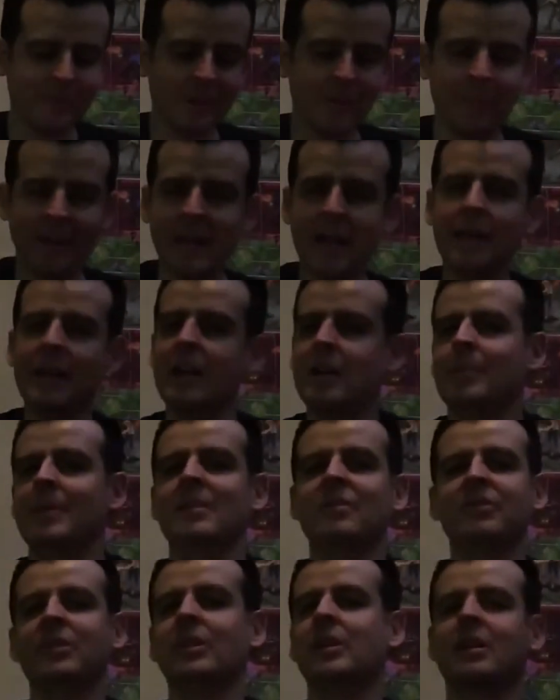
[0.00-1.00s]
Like, I've never been
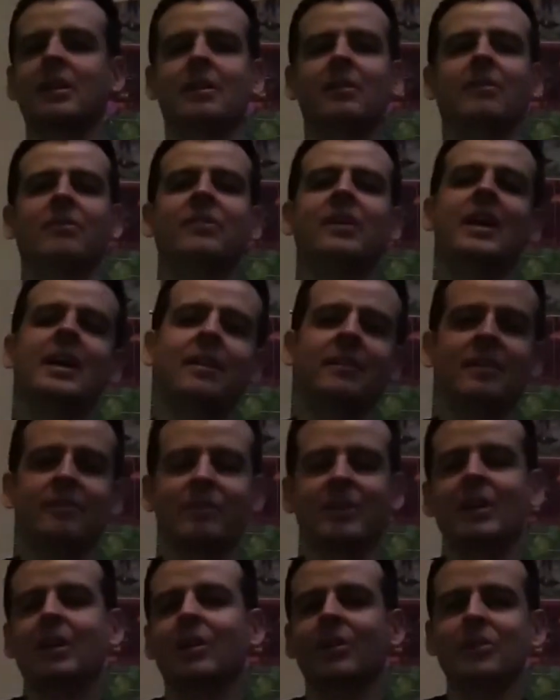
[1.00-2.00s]
a fan of
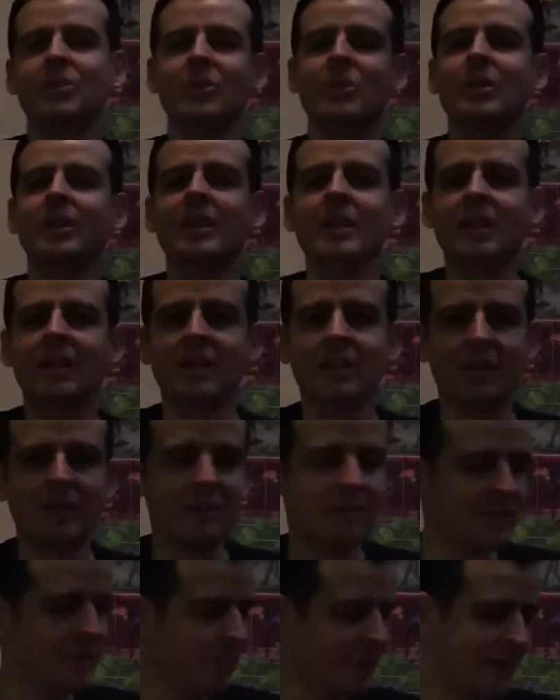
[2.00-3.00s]
Call of Duty
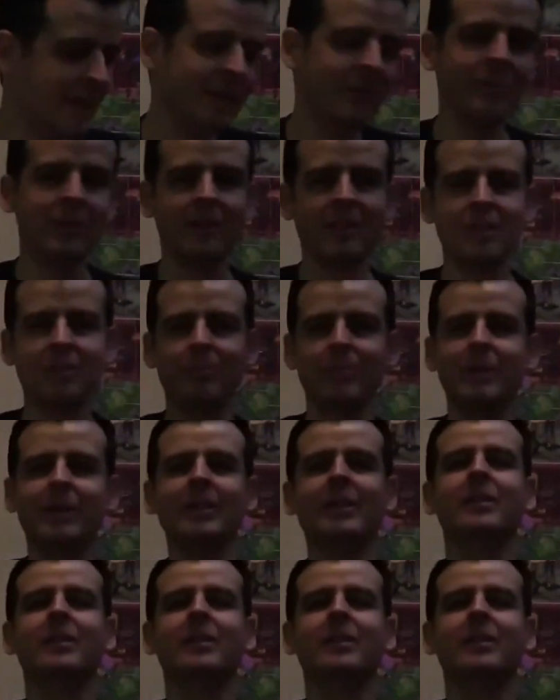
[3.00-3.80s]
to begin with, but